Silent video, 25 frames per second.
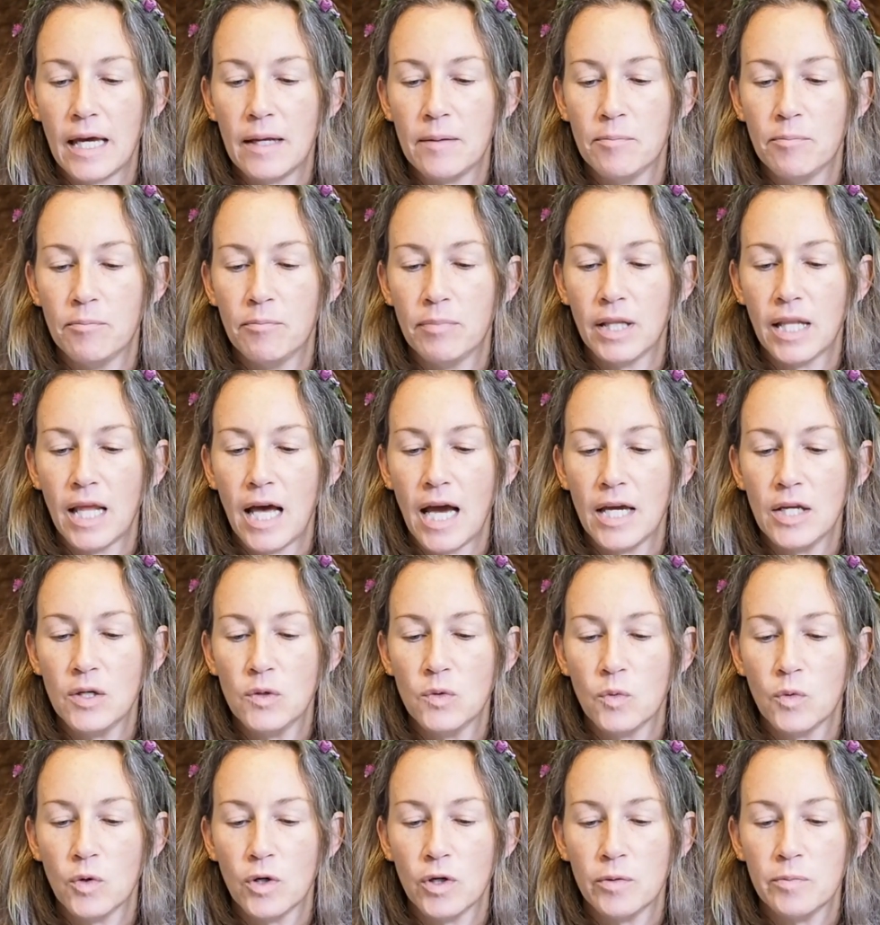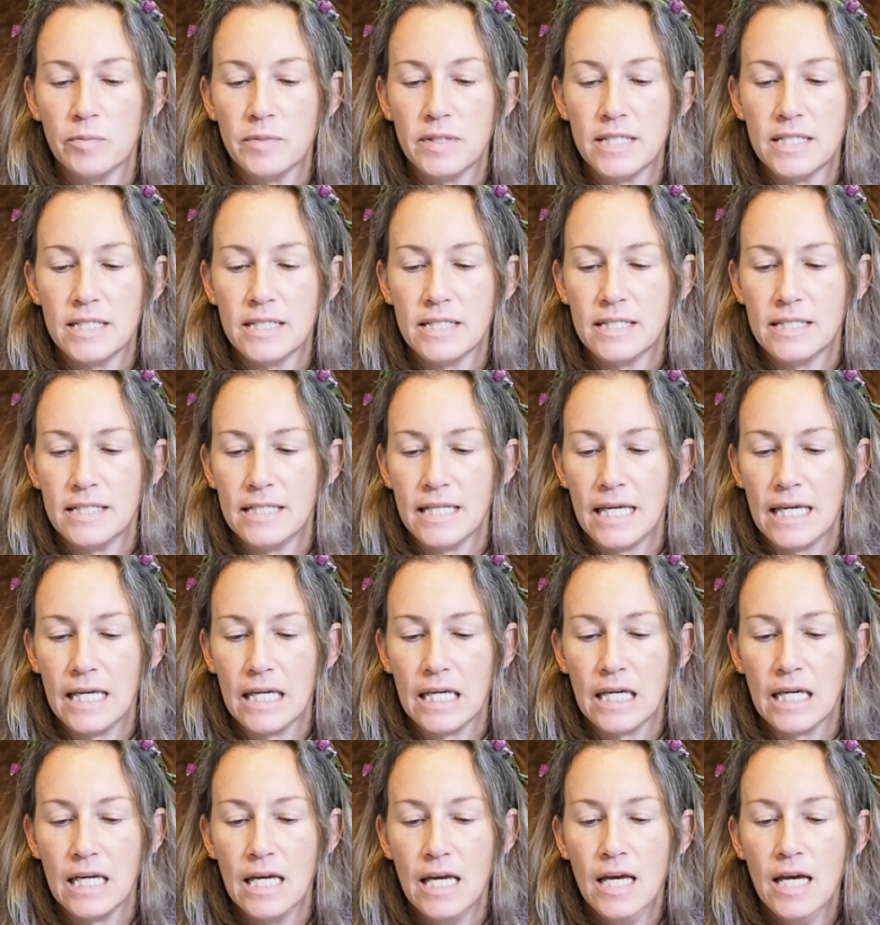and blind worm's
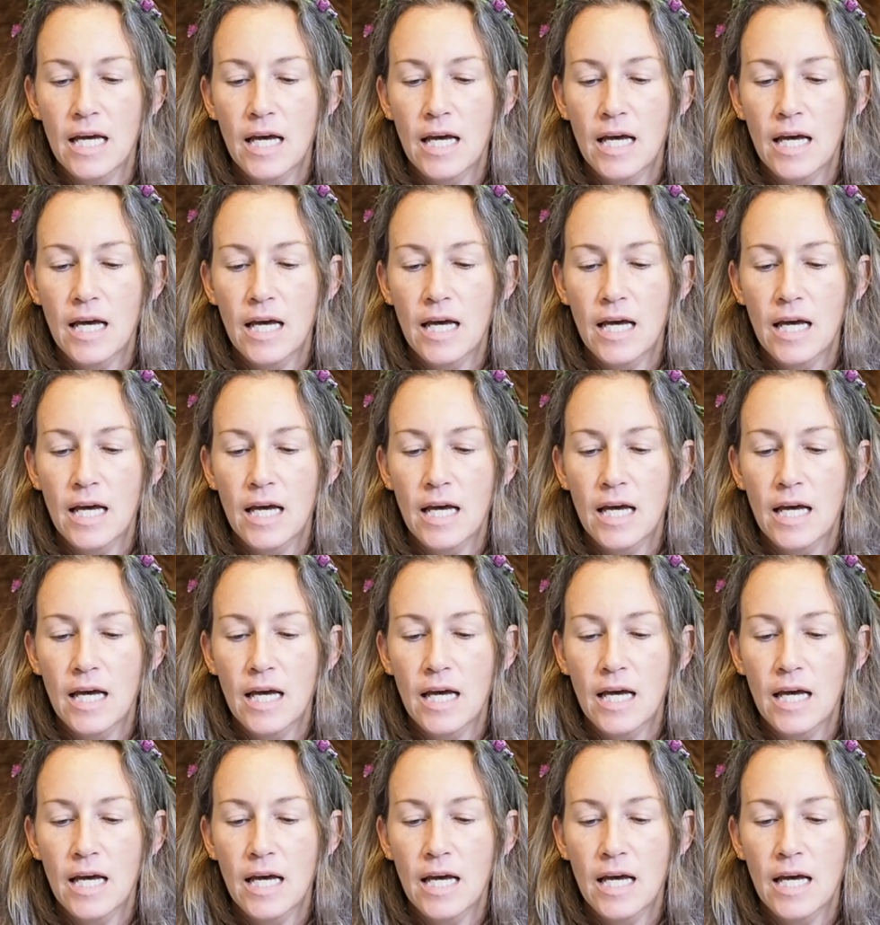sting.